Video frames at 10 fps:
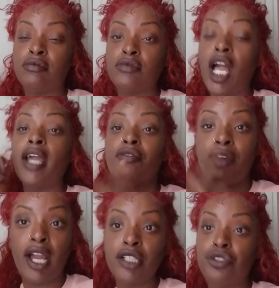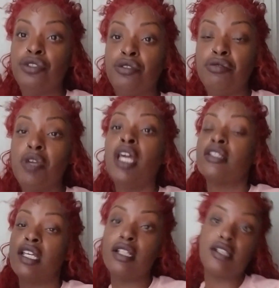I advise you,
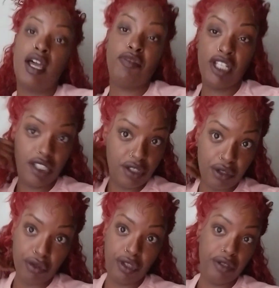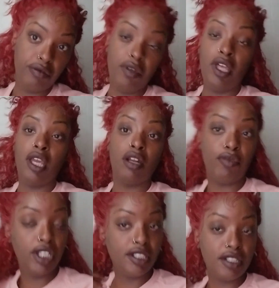take the time to get to know you. And
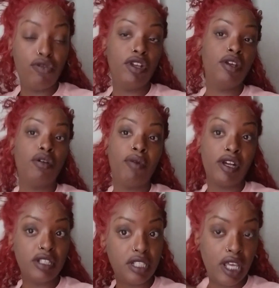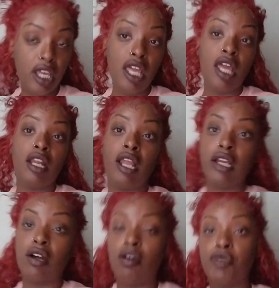I'm in this video where it's at.
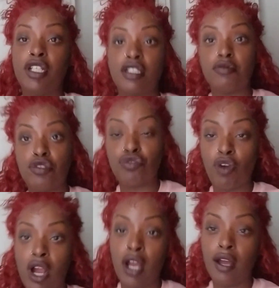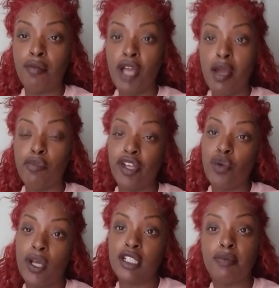Like, comment, and subscribe. Bring
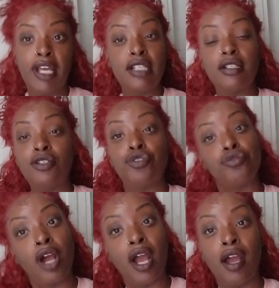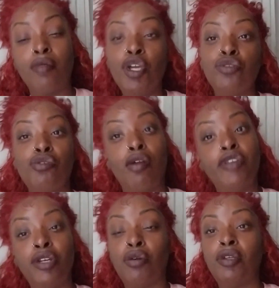your ass back to the tribe. You
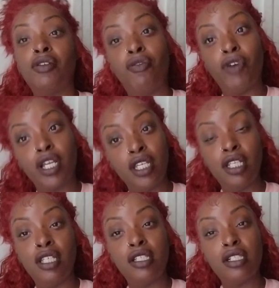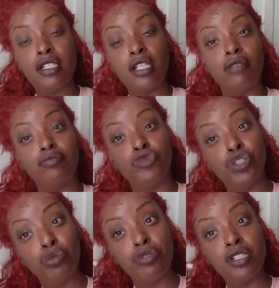already know what the fuck it is.
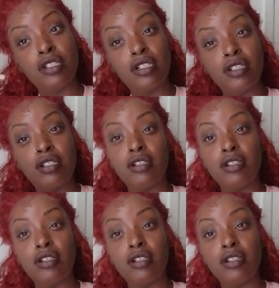Deuces.